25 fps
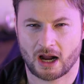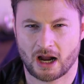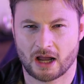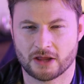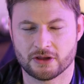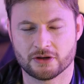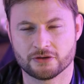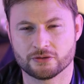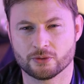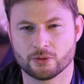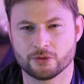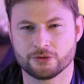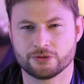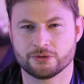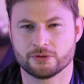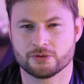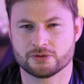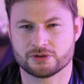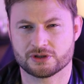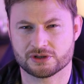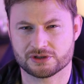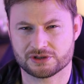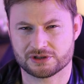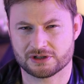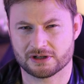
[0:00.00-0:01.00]
And there's also
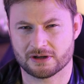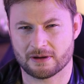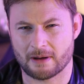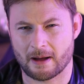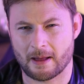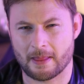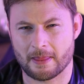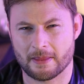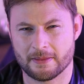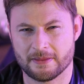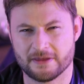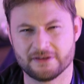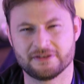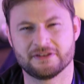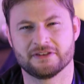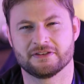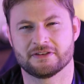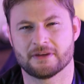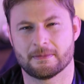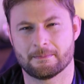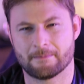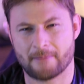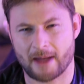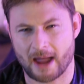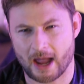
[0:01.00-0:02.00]
just a this
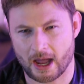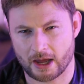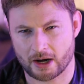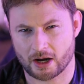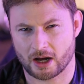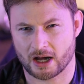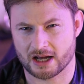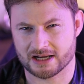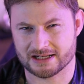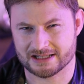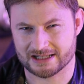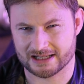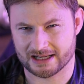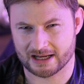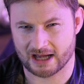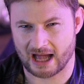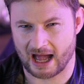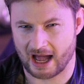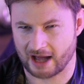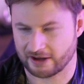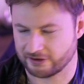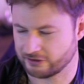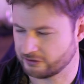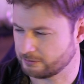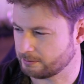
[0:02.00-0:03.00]
is a bad idea
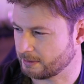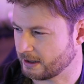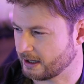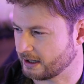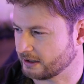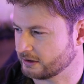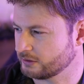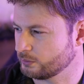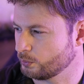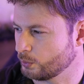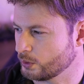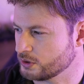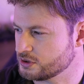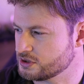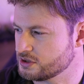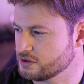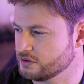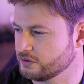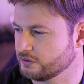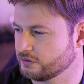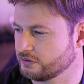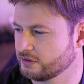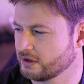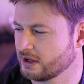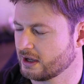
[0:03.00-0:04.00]
aspect, which
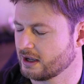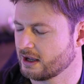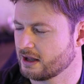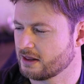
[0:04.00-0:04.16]
is